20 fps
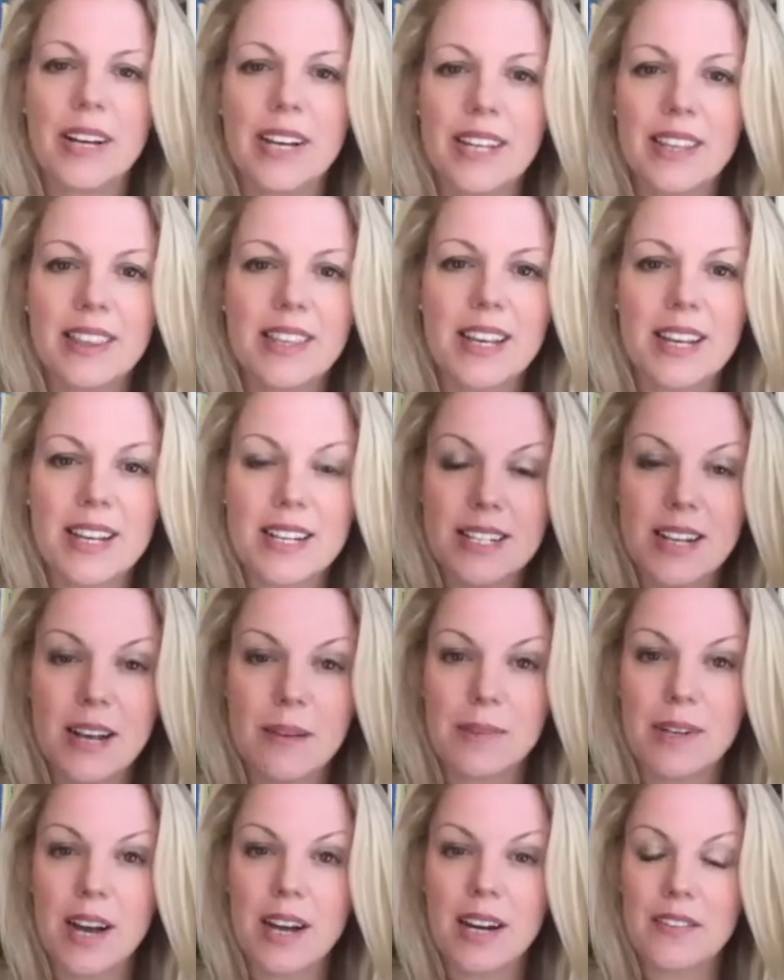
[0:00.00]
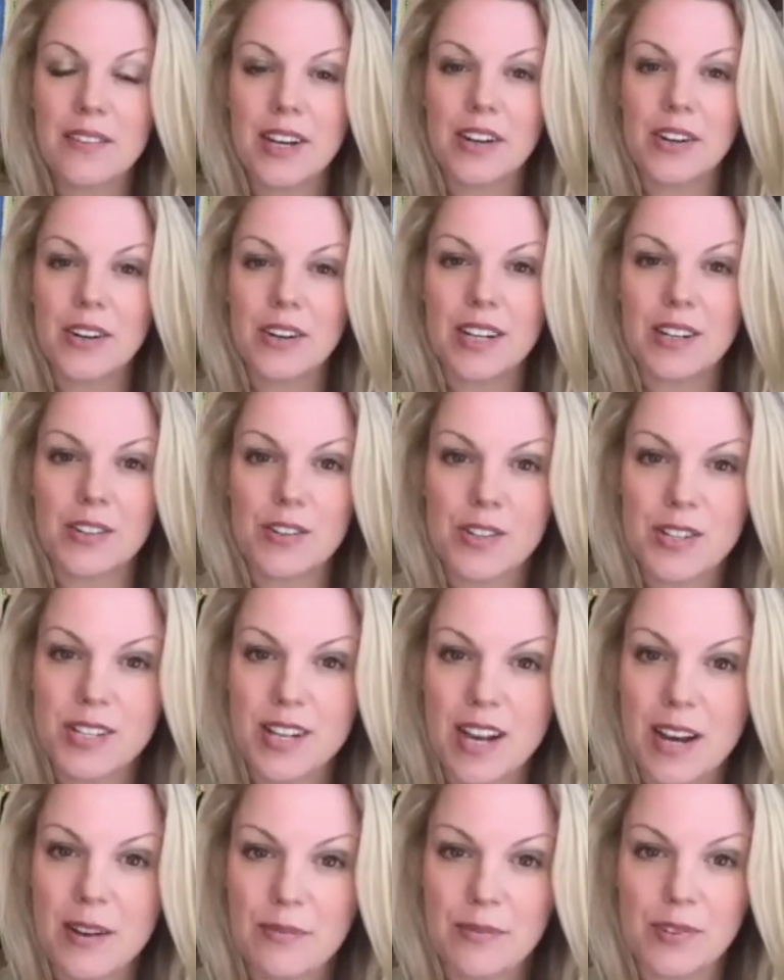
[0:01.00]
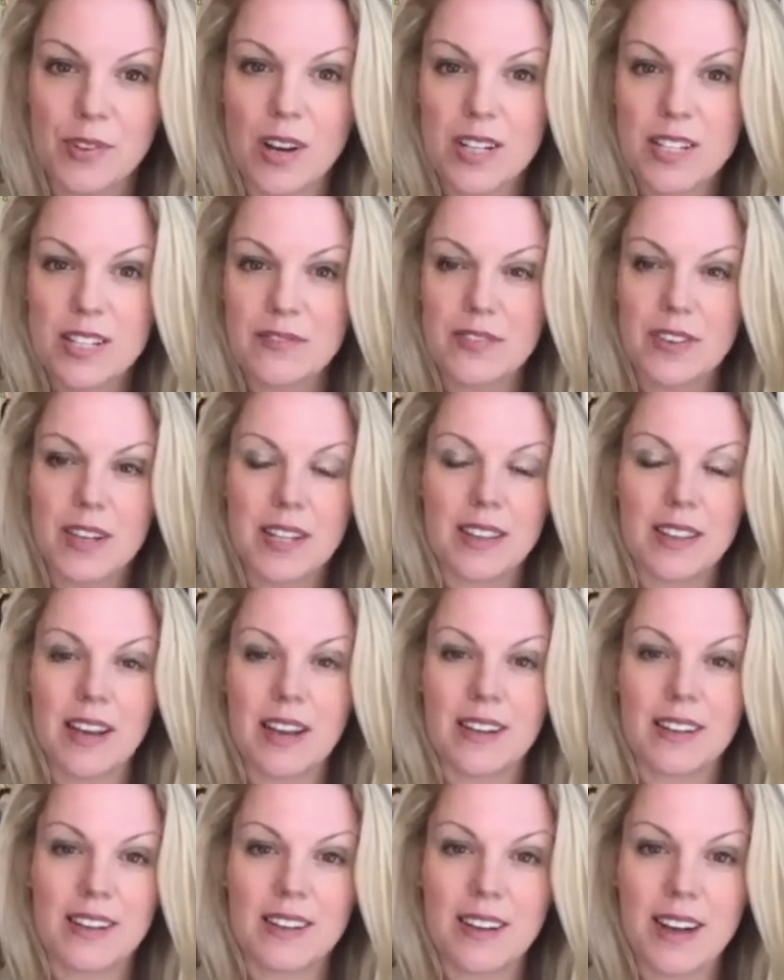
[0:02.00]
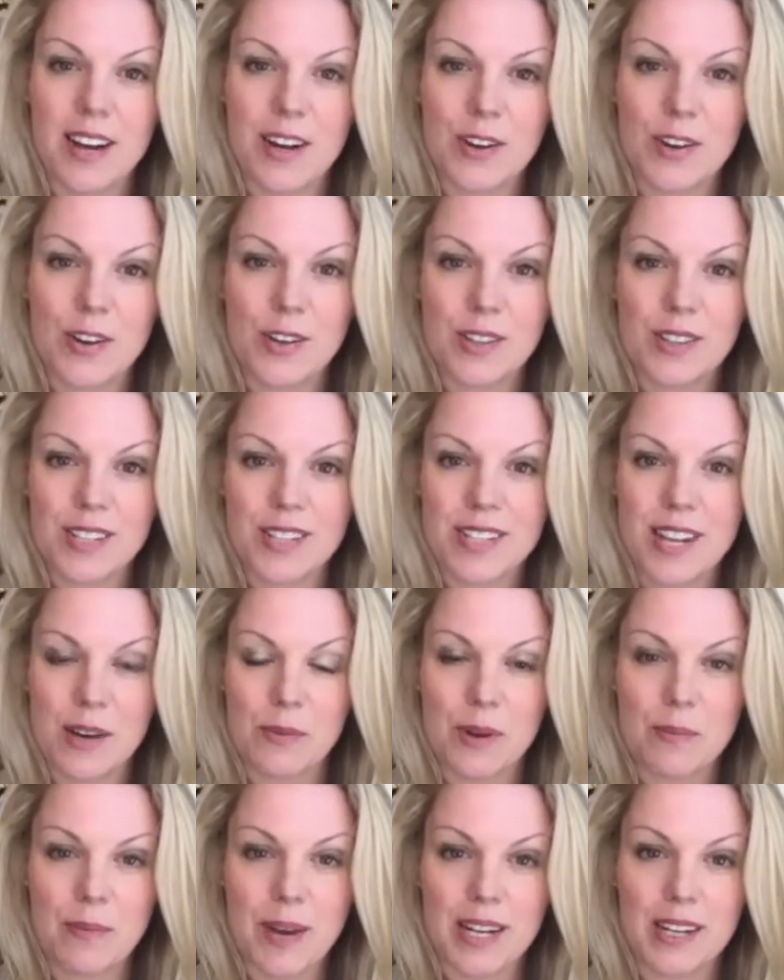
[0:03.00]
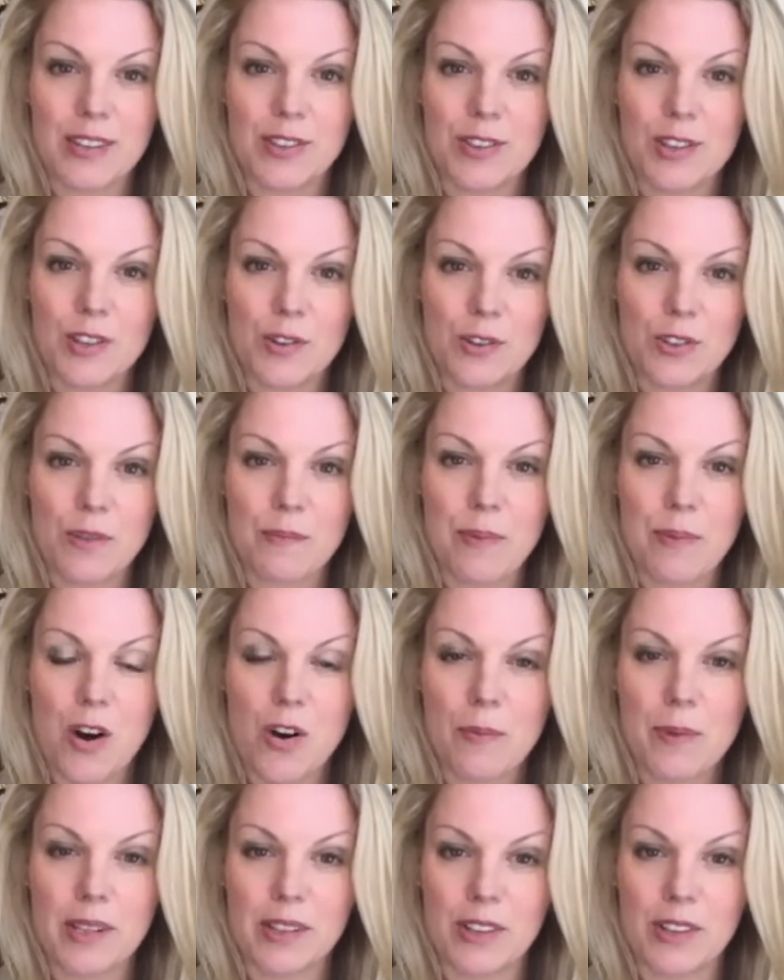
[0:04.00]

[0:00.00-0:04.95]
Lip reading: in this, I'm kind of hearing your same philosophy that I heard the day we met at the Youth Empowerment